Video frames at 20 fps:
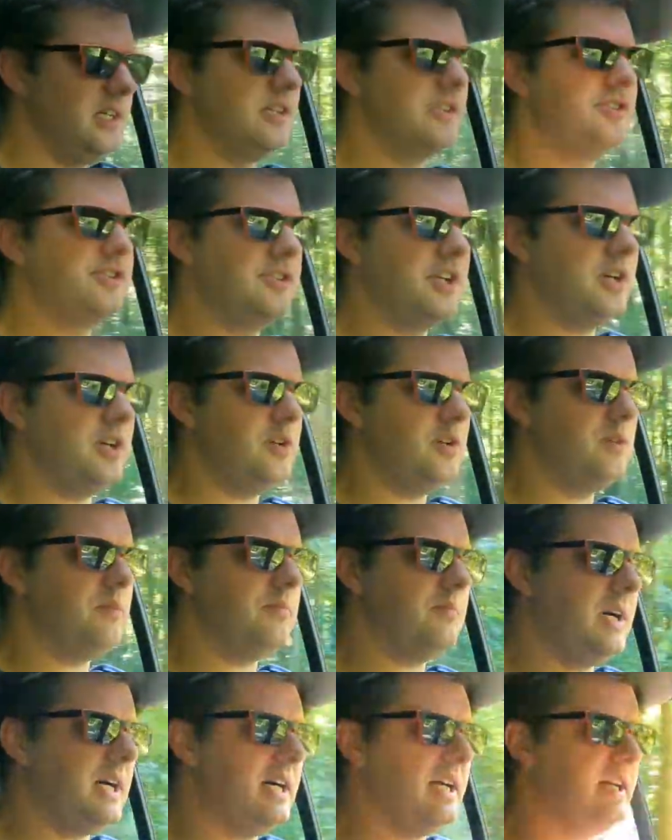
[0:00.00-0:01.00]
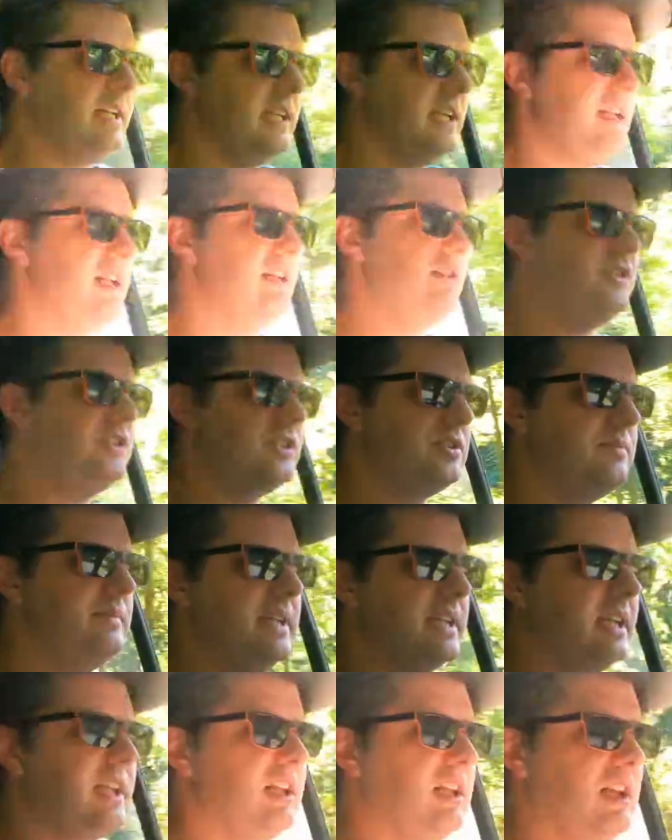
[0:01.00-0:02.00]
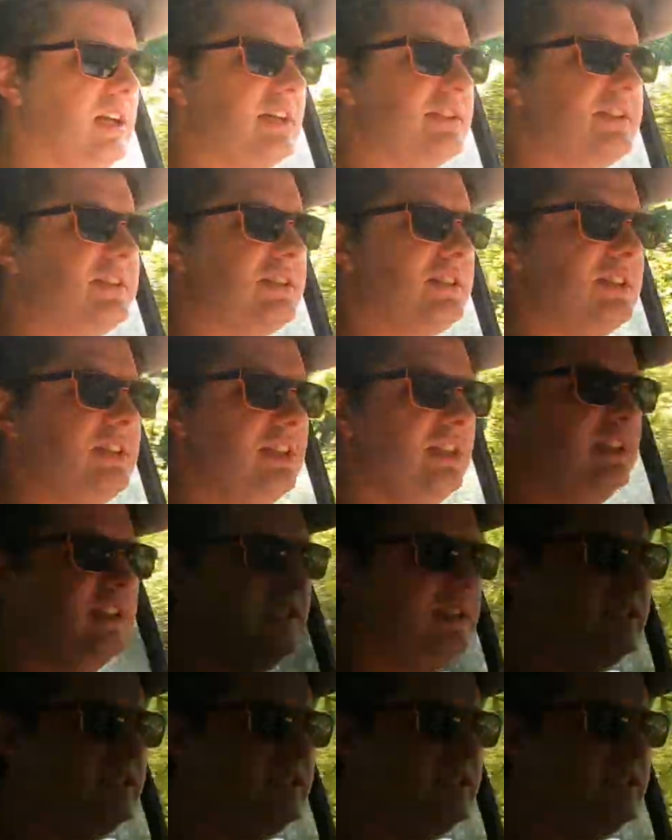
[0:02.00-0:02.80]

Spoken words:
So my instrument cluster